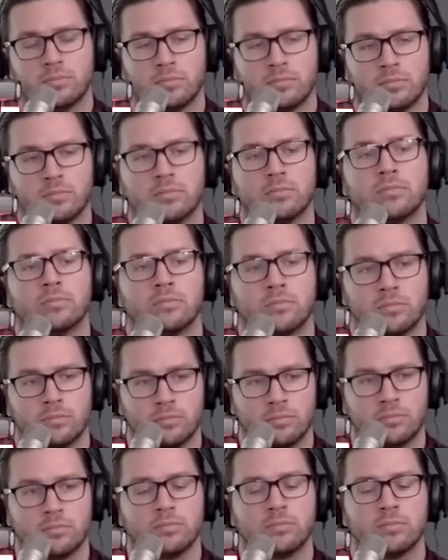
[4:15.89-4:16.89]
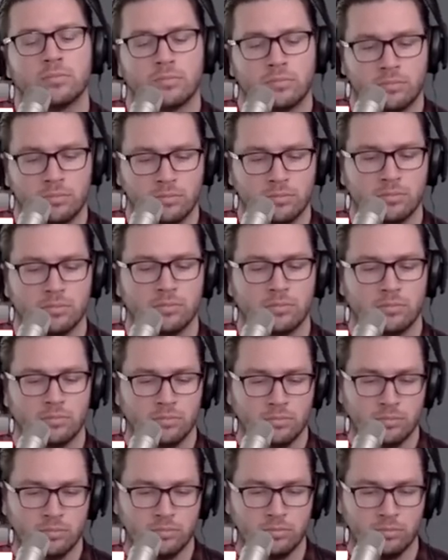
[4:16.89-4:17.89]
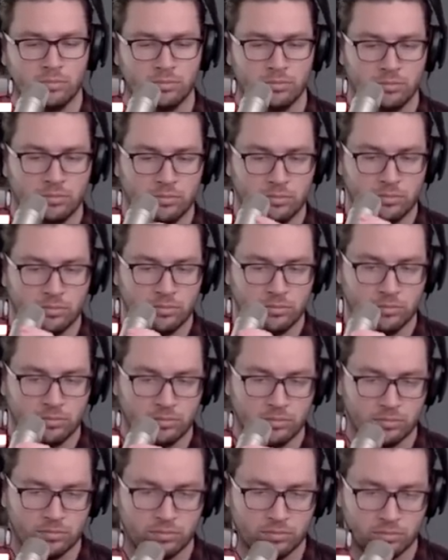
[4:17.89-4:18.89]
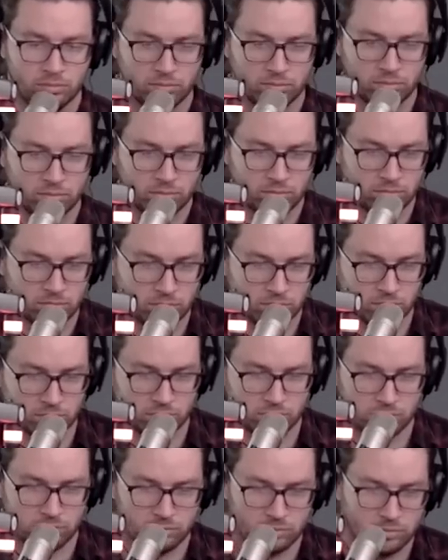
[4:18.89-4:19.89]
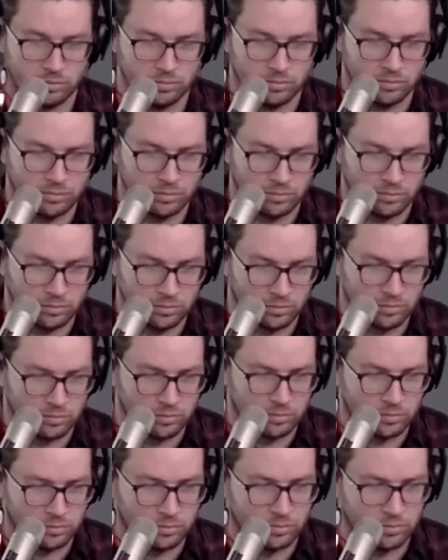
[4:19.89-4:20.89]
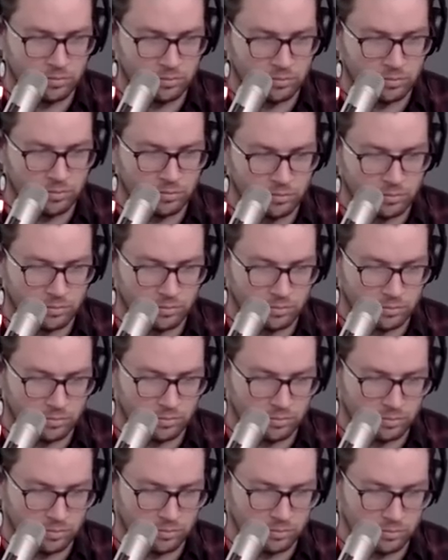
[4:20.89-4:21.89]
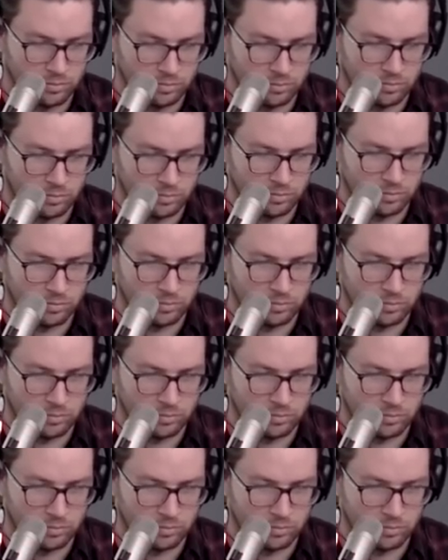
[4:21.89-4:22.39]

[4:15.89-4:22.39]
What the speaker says: The person shown says nothing.